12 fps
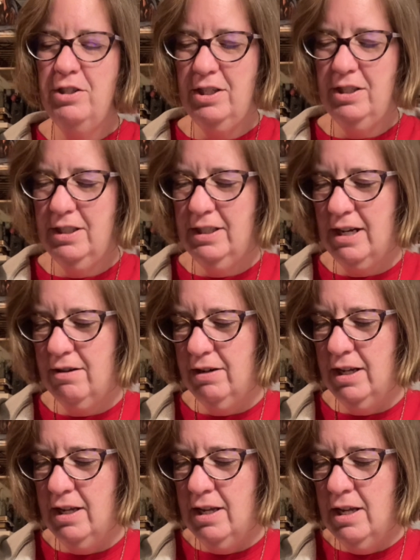Jesus out.
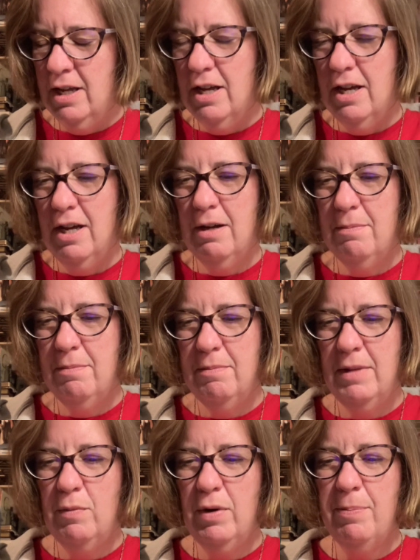Um,
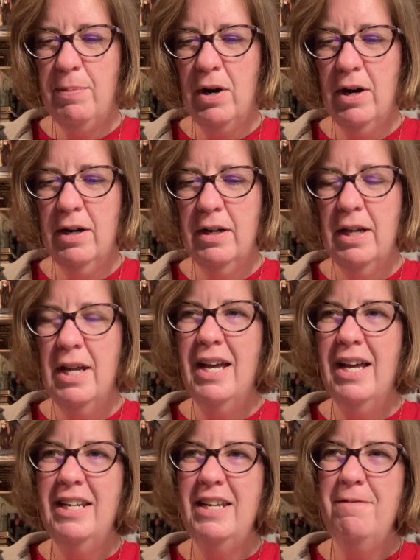they went apart
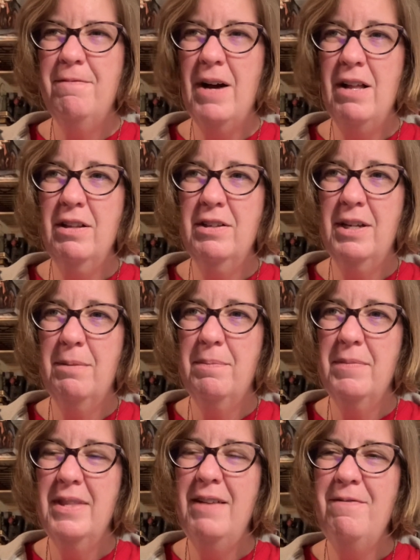and he followed them.
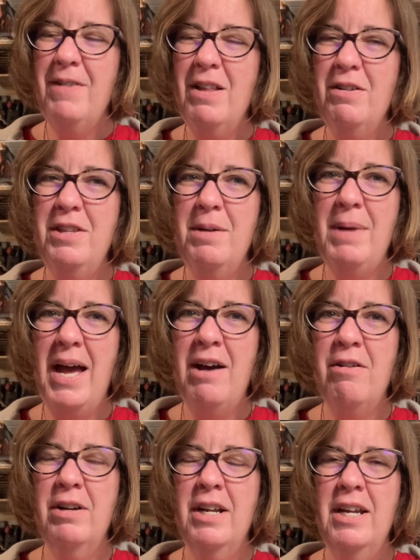They followed them
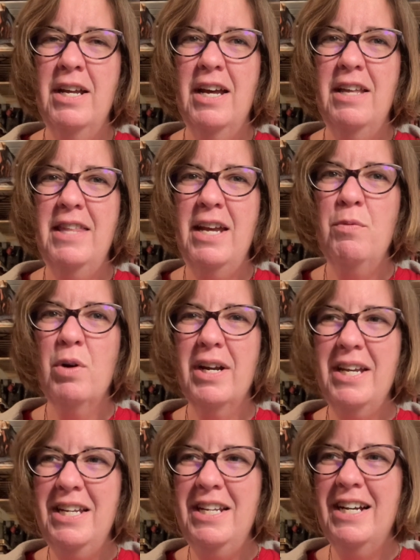out and they were
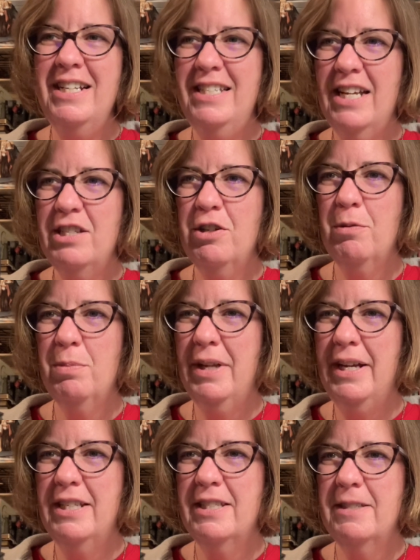in a desert
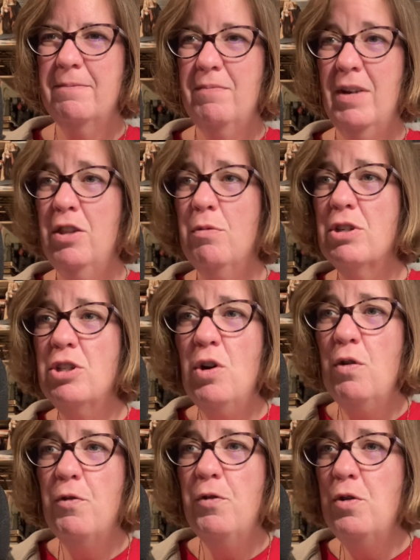place and there was
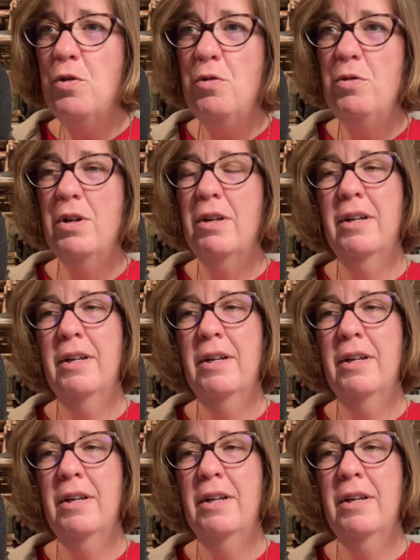no food